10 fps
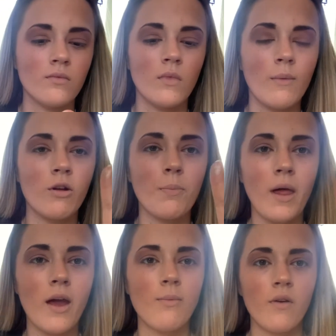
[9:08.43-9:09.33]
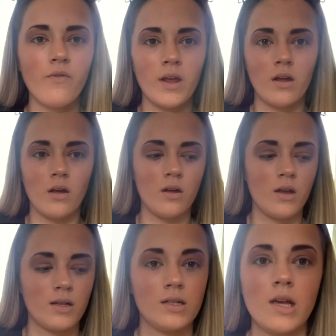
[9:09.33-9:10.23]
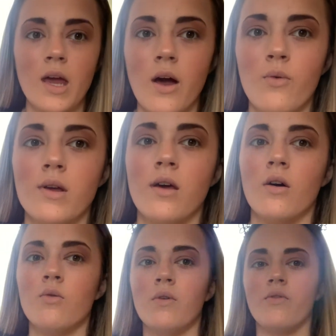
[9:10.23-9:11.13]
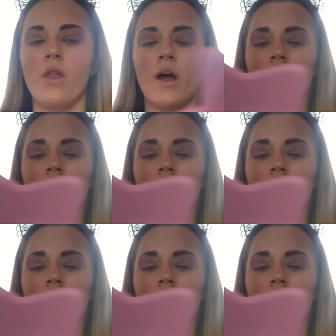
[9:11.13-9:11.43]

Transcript: I'm going to apply it with my finger and see how we go with that.